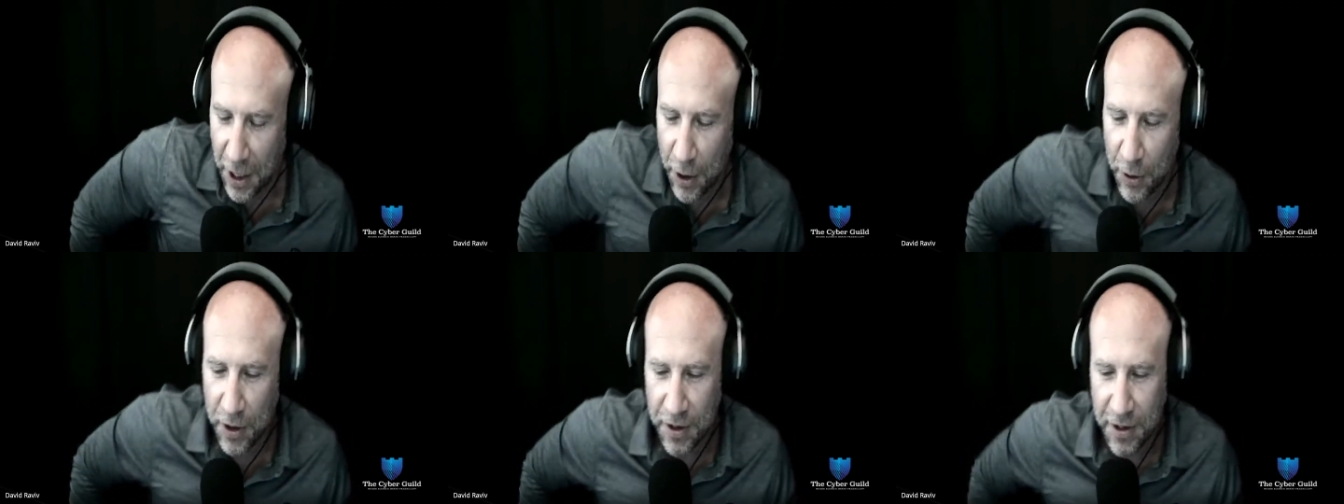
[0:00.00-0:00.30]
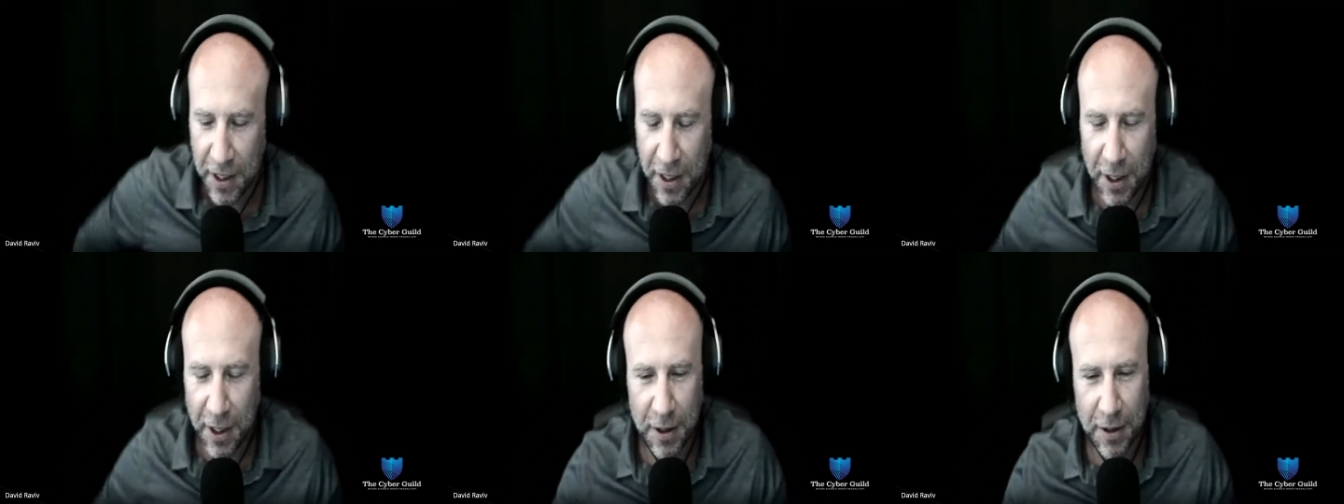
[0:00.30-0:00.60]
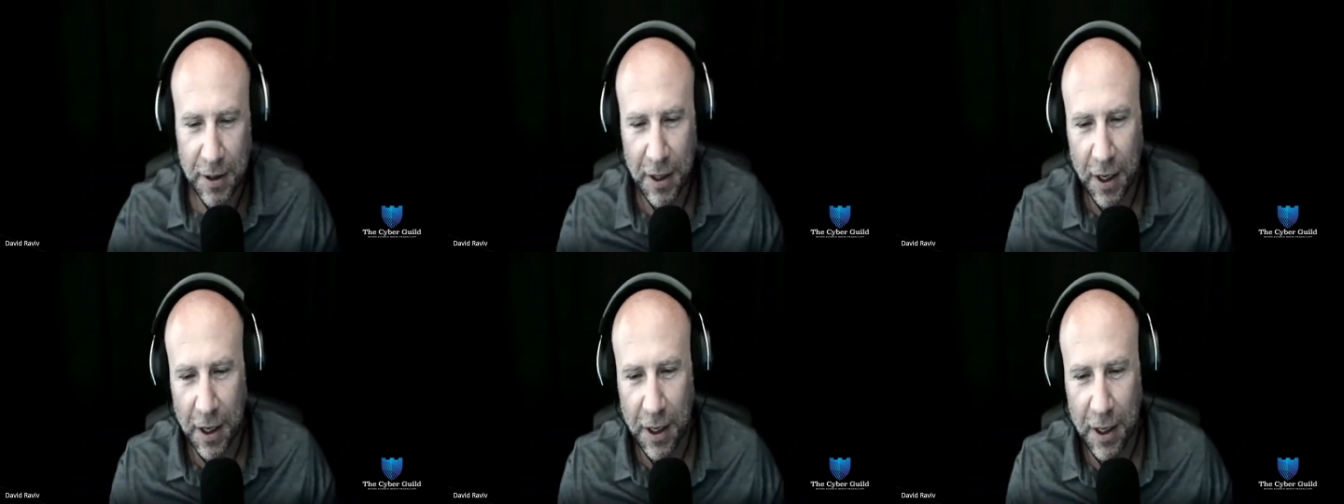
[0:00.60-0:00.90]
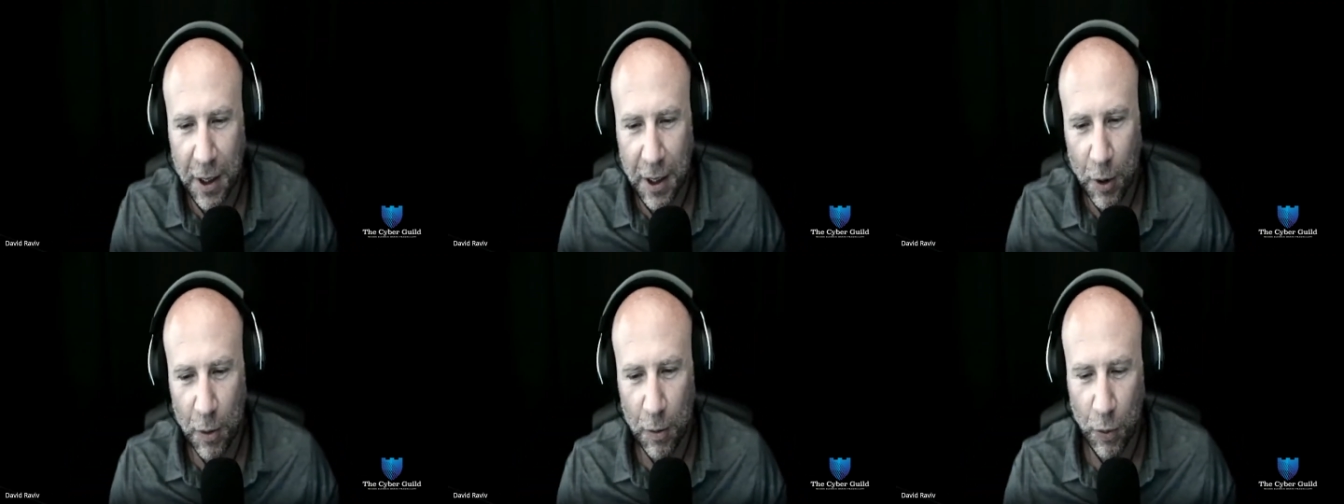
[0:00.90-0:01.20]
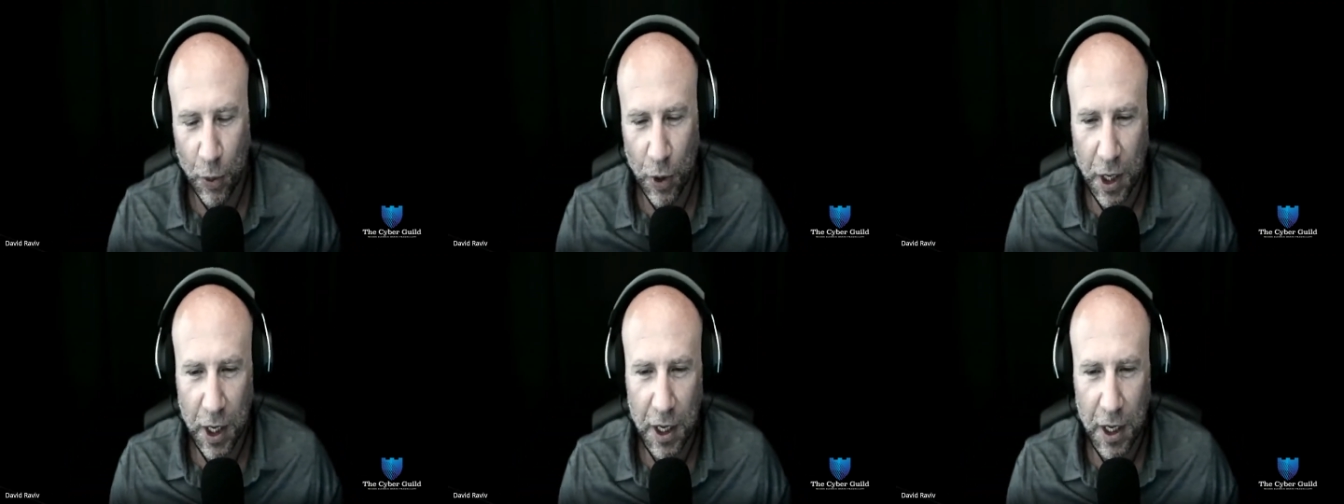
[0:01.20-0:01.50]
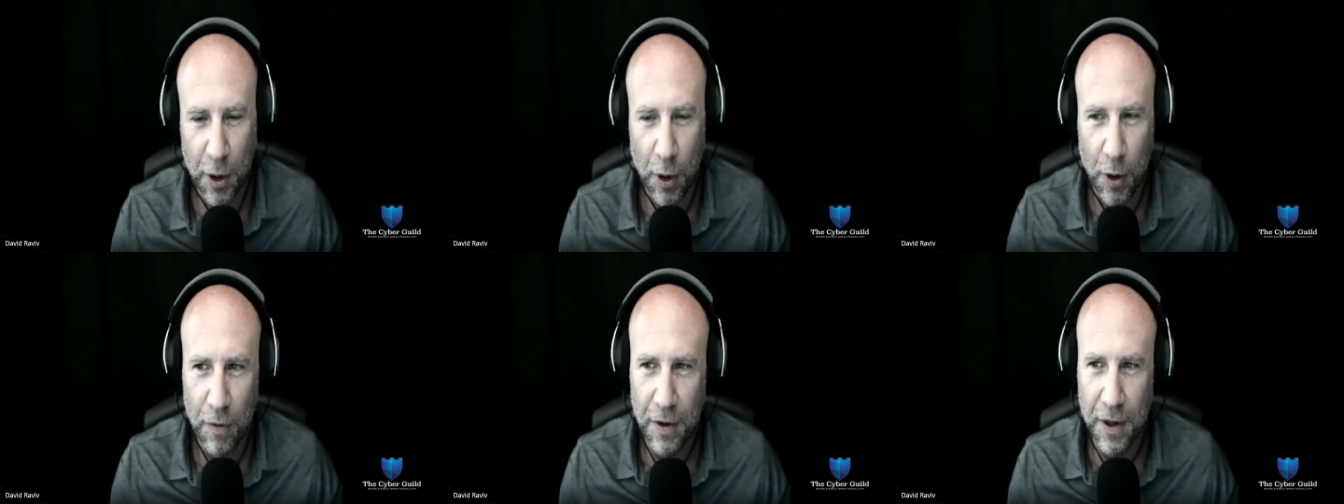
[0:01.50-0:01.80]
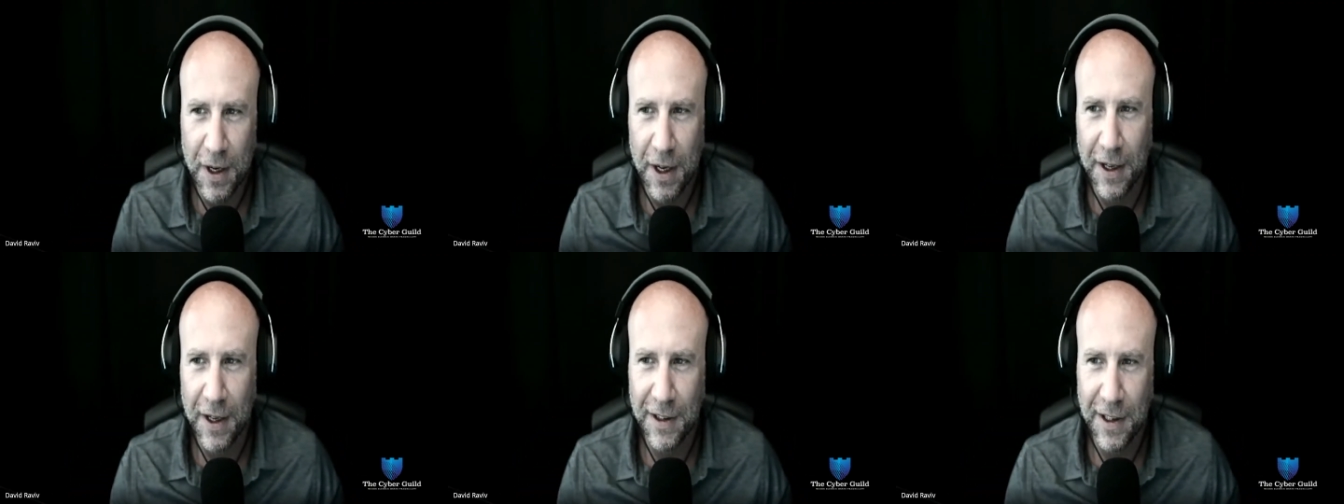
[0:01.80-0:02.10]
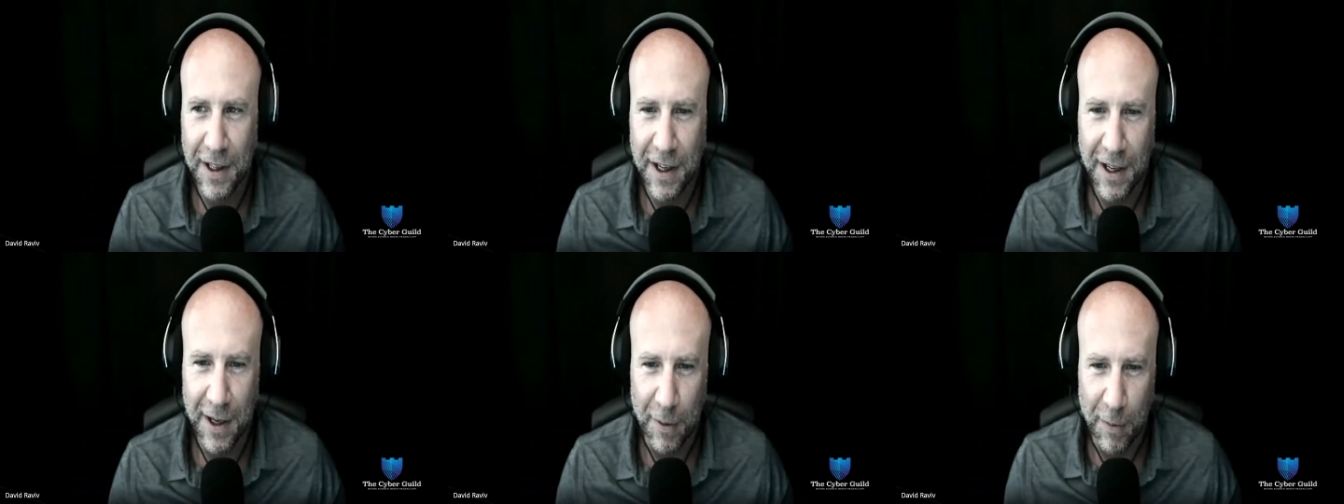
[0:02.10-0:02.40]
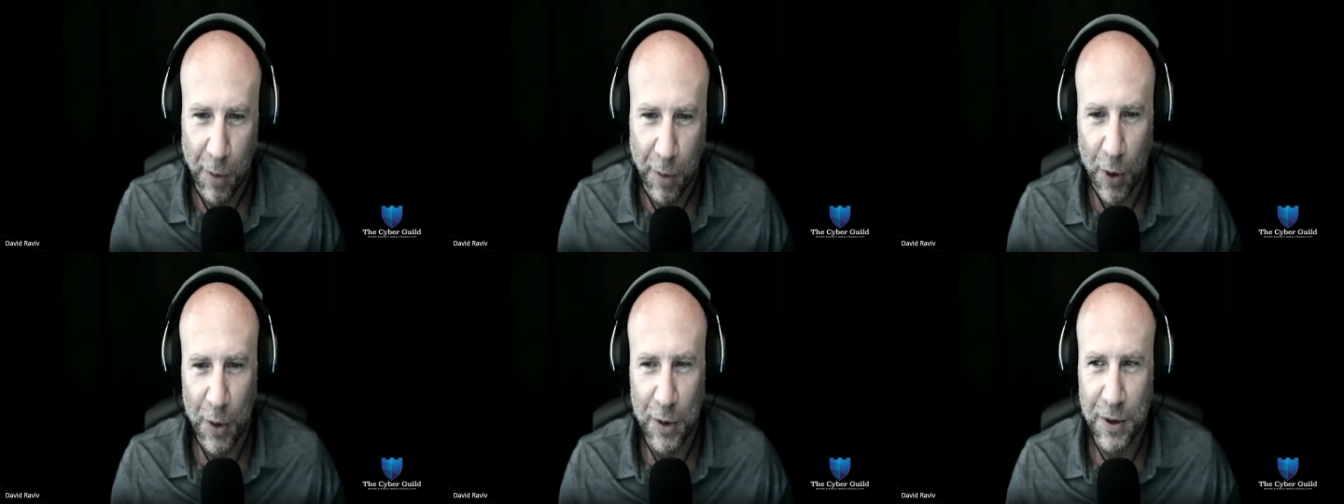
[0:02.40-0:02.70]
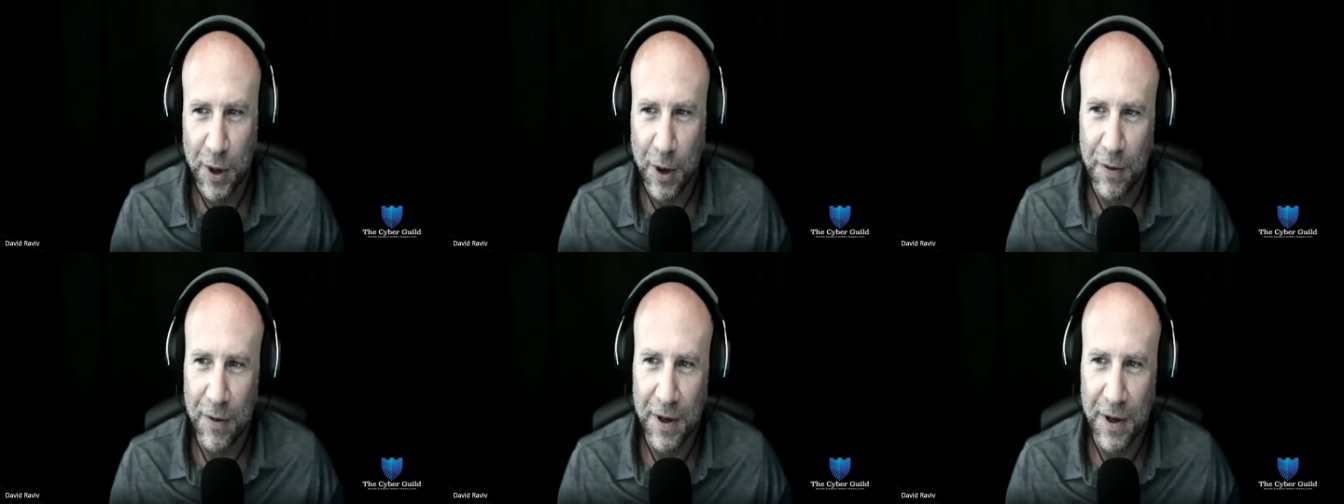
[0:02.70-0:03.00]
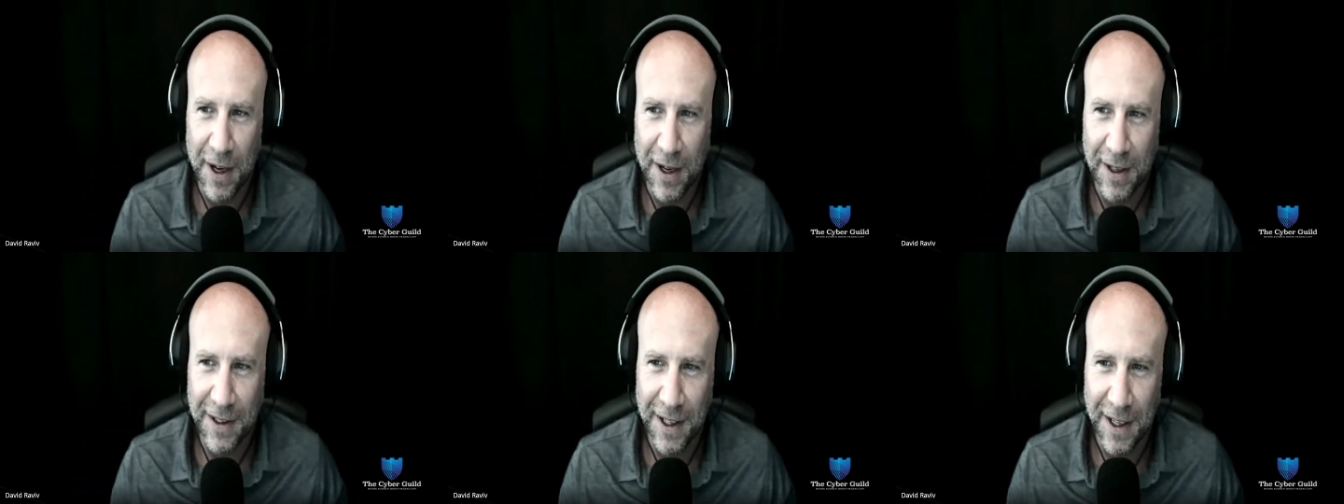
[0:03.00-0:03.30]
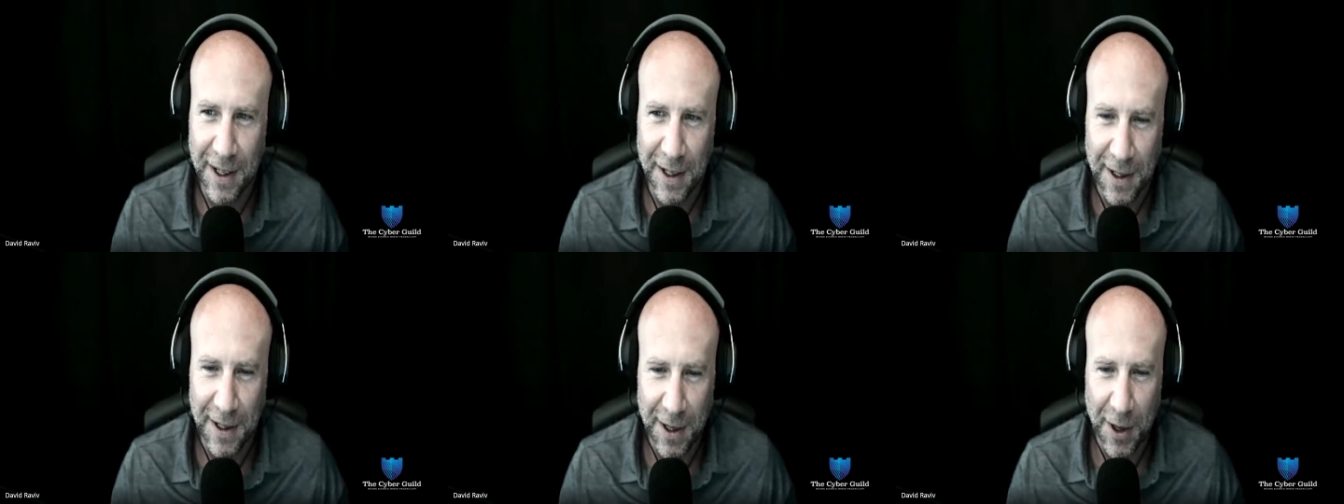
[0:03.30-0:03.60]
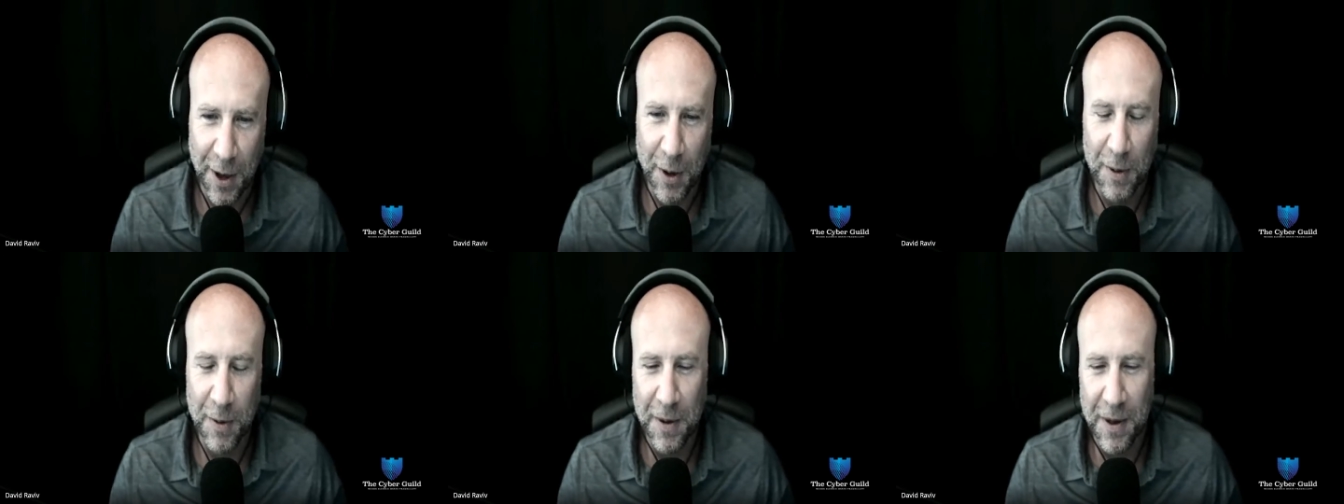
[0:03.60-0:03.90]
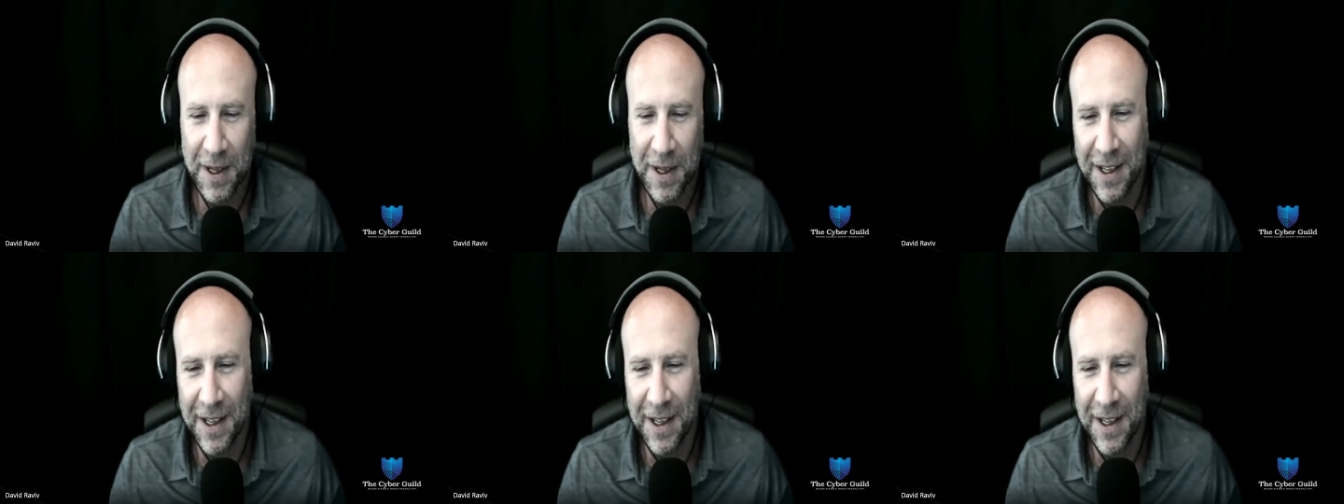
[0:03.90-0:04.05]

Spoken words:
they're saying is pre COVID-19 and post COVID-19,